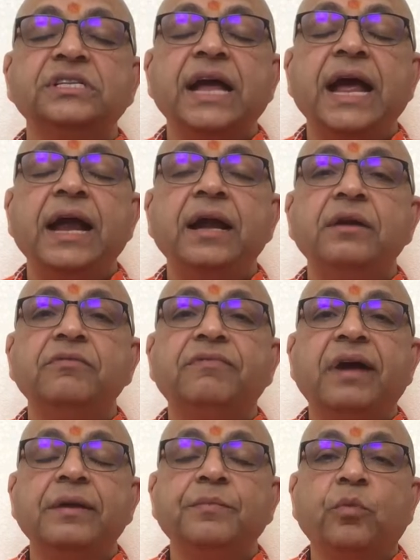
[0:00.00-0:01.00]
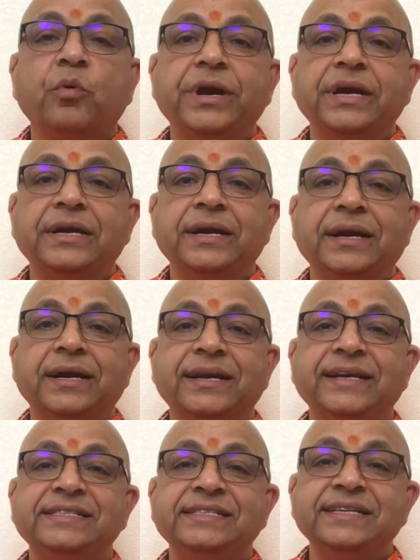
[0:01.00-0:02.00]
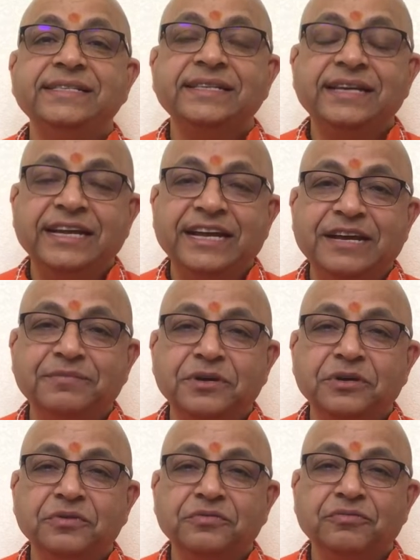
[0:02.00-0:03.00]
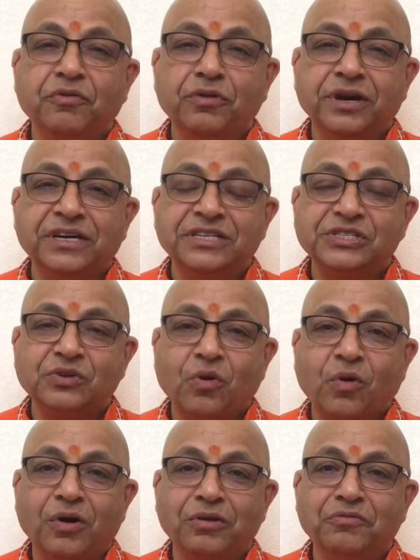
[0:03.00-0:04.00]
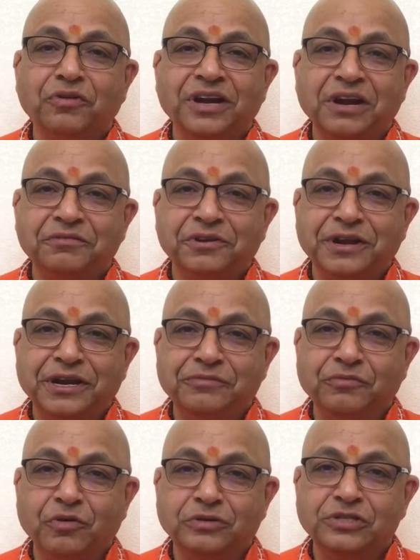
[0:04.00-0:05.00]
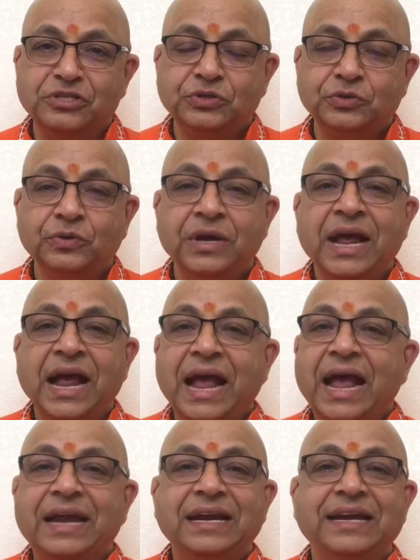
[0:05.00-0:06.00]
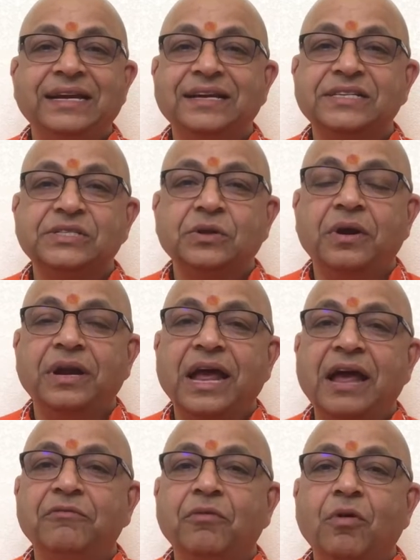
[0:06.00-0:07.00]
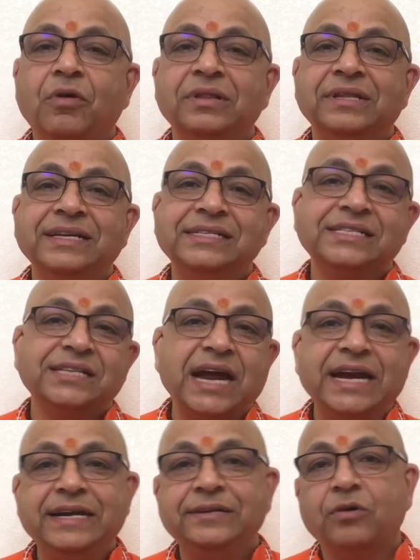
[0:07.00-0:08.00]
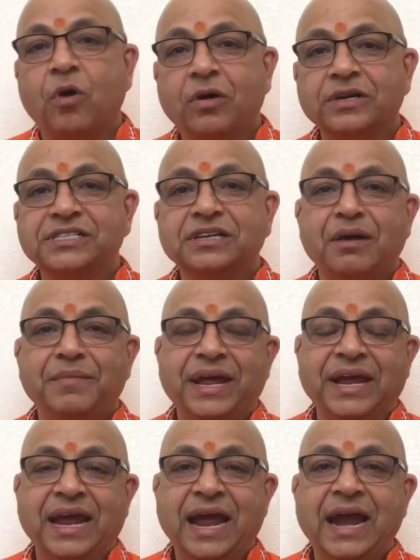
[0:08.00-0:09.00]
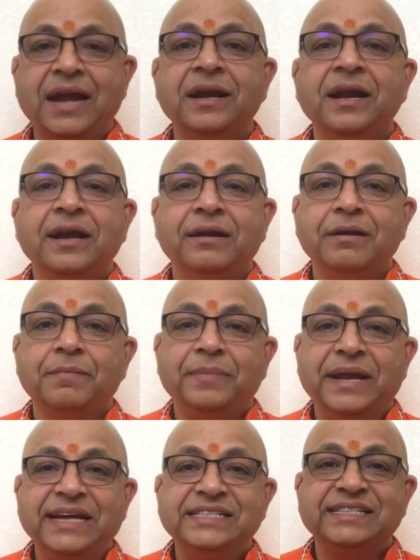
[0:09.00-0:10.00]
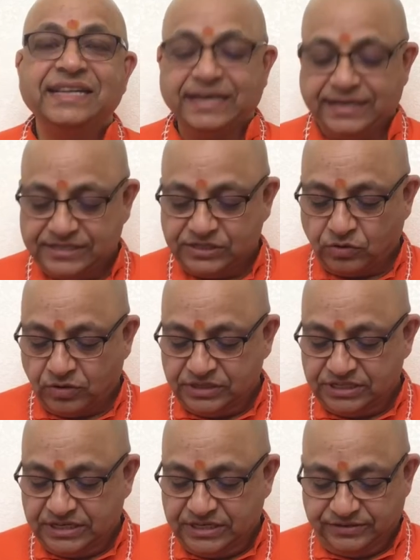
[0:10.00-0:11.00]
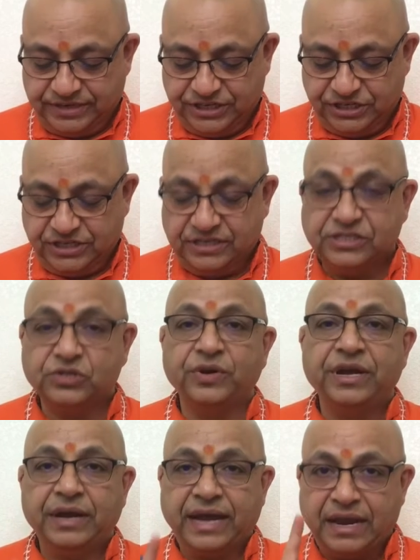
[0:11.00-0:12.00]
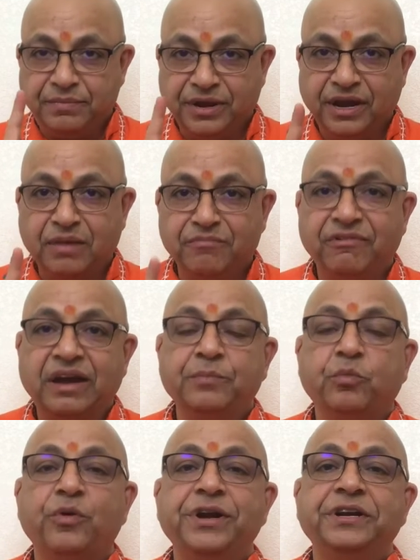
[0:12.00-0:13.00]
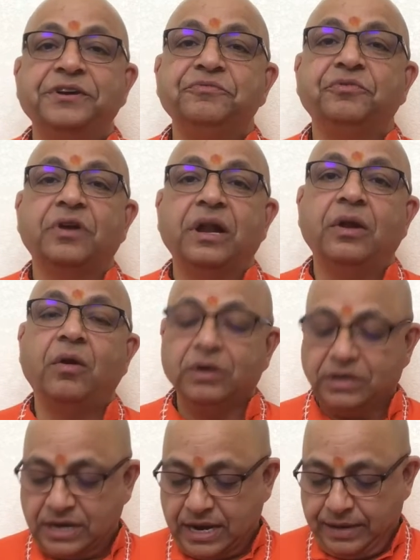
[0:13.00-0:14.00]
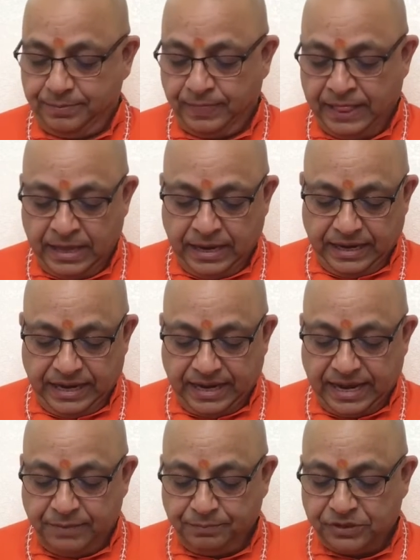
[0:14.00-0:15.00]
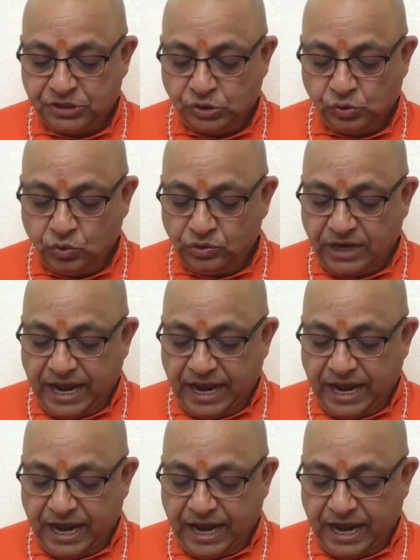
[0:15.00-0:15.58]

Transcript: and one-pointed. He's easily able to focus on whatever he wants to, and he does not have all these side thoughts coming and replacing his concentration. So he can become one-pointed for a long time. He can pursue